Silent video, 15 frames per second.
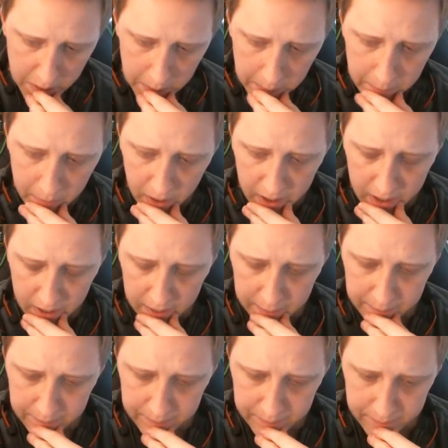But
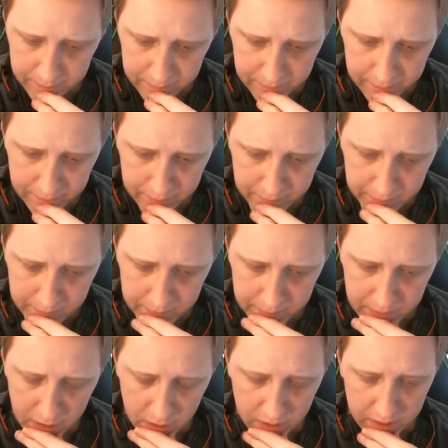
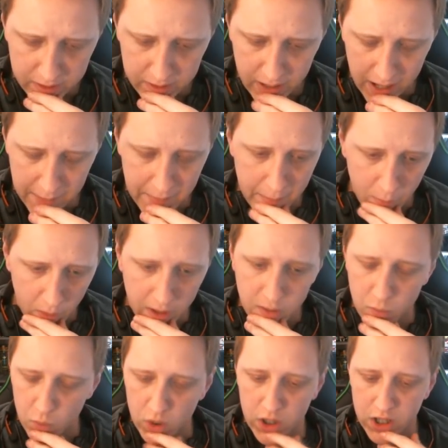there came a
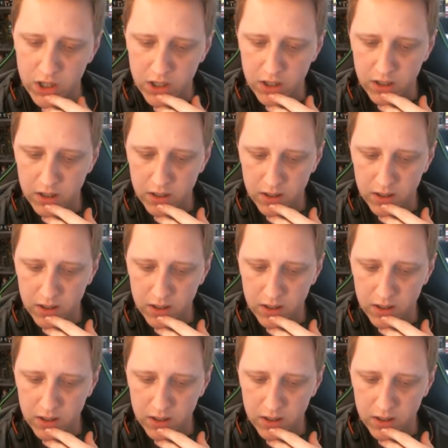point where